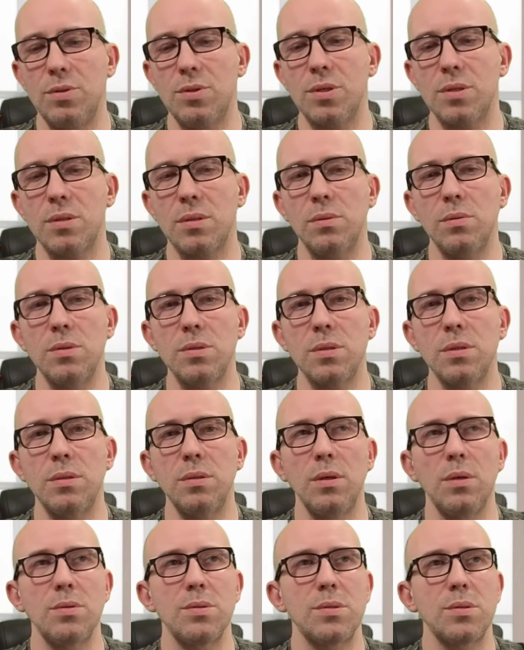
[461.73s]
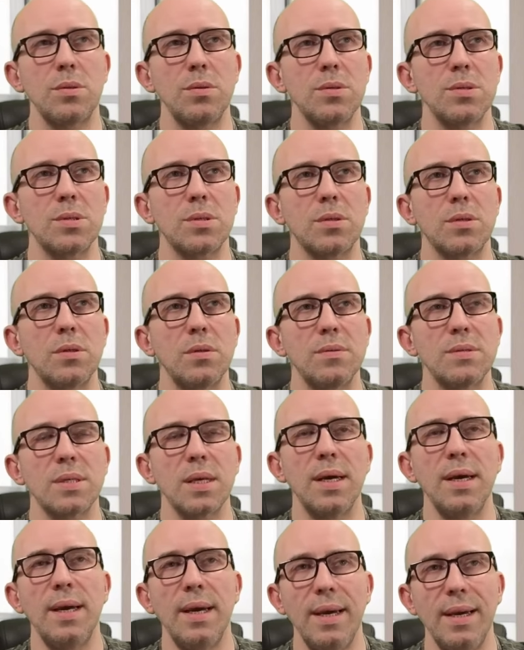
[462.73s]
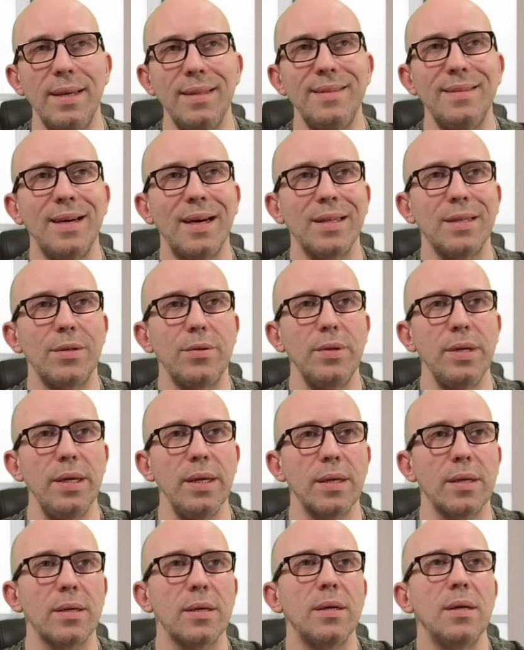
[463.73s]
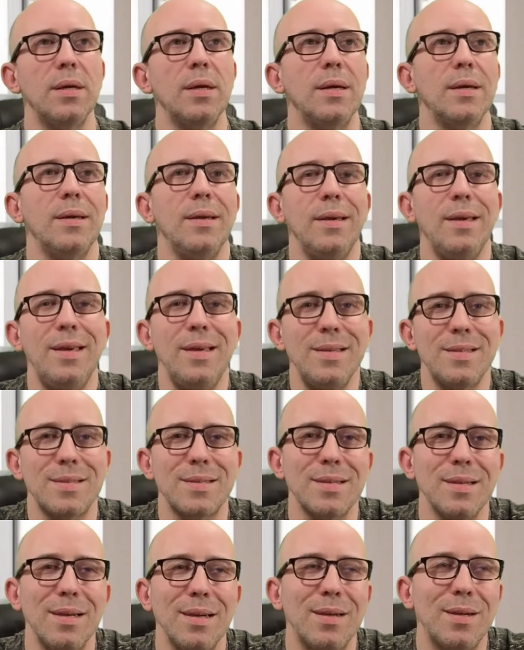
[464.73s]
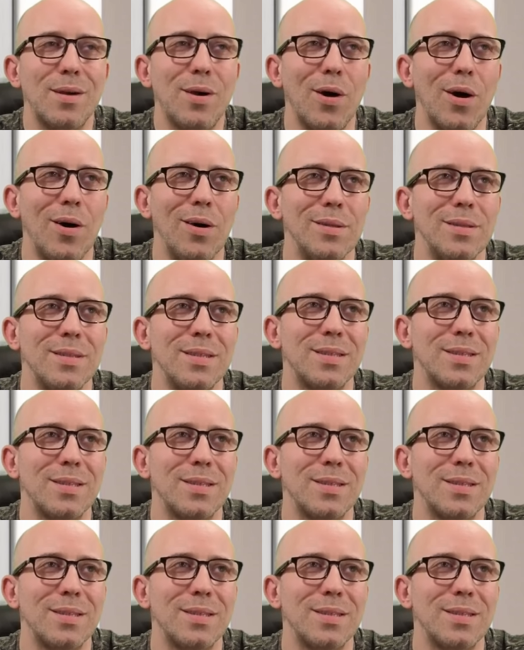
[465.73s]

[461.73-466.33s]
you just loosen those 2 screws and that ring is gone.